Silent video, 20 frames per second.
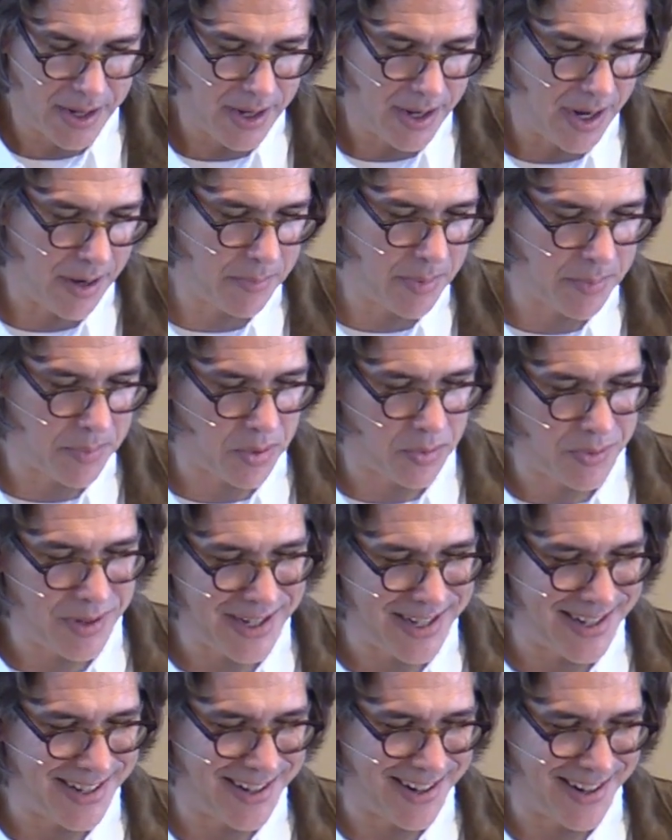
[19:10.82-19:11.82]
I remember
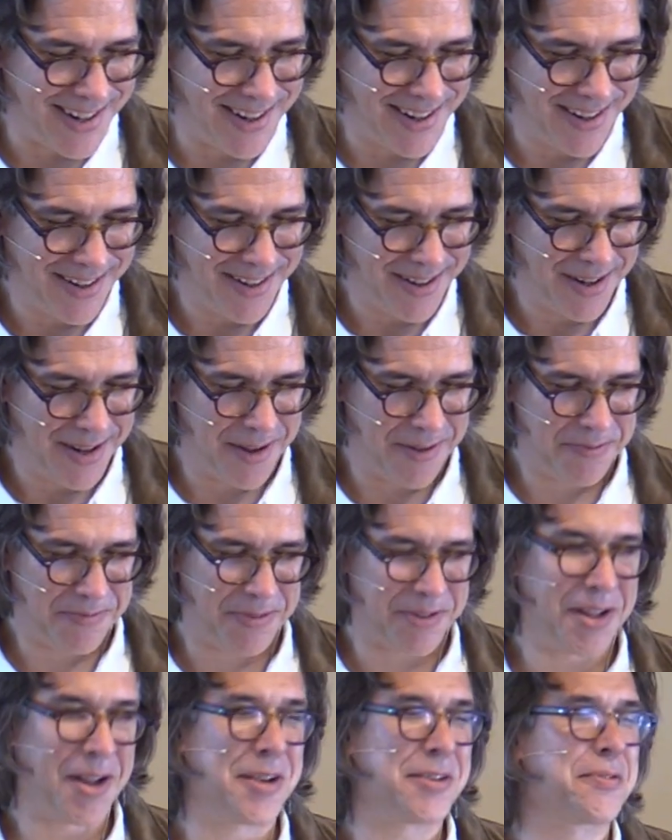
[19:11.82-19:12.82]
reading a, a
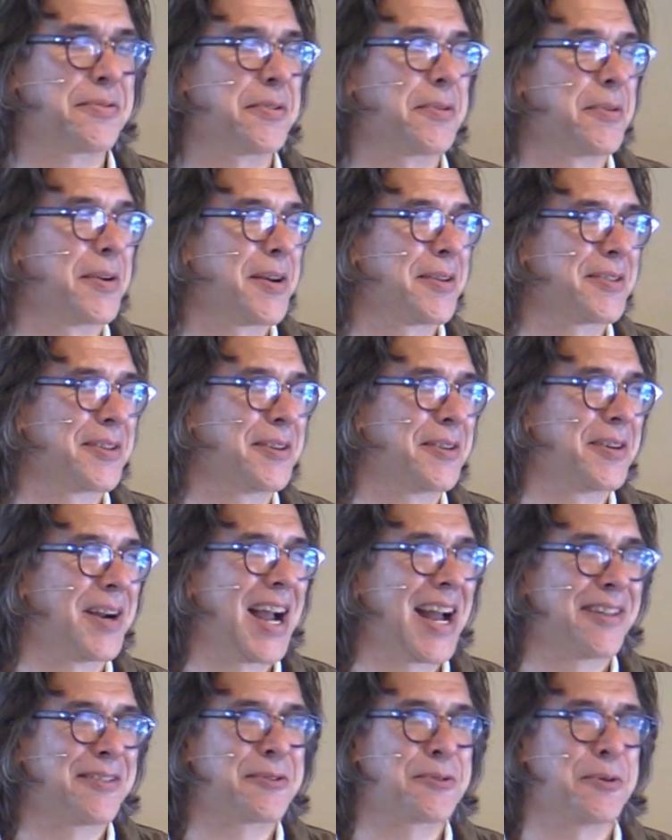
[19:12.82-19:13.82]
philosopher when I was in
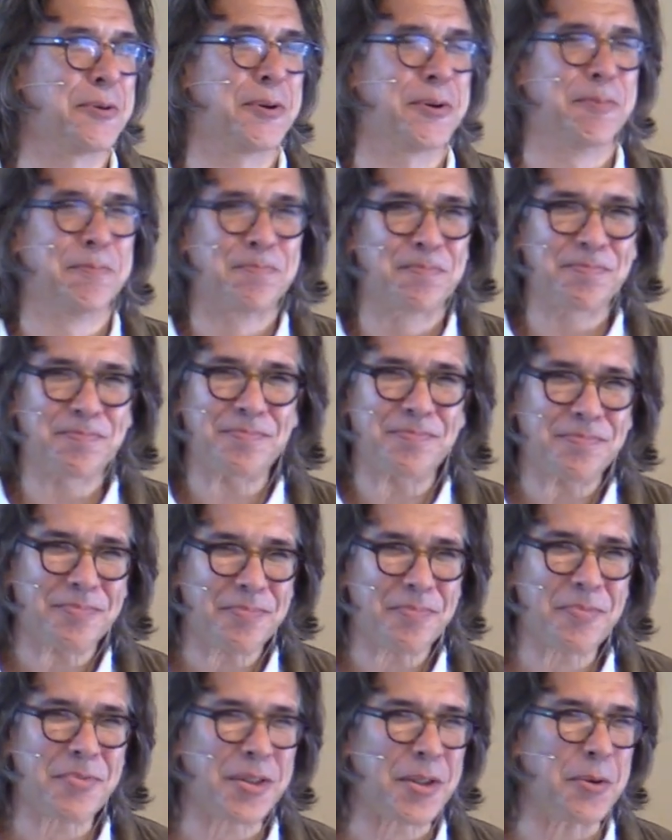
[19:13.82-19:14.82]
grad school
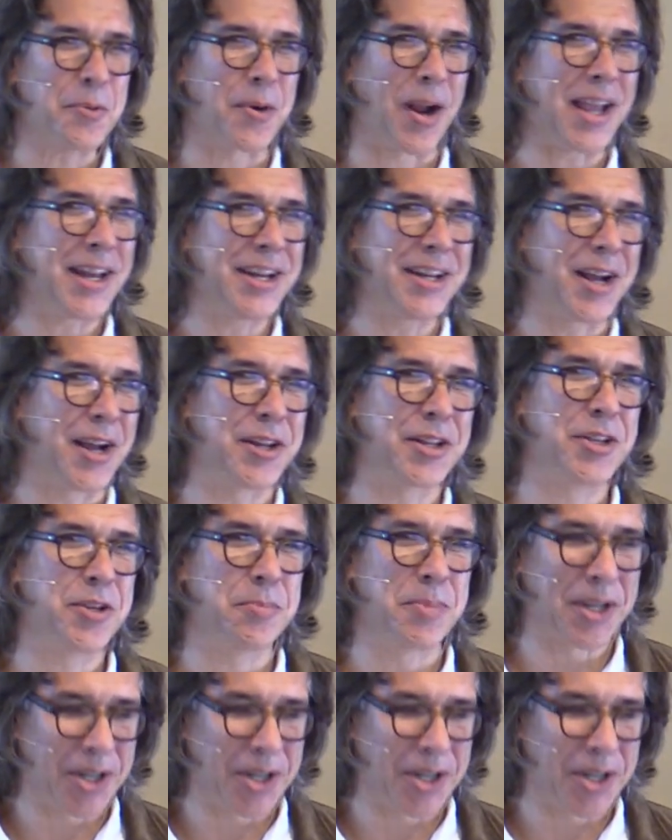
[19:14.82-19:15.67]
writing on human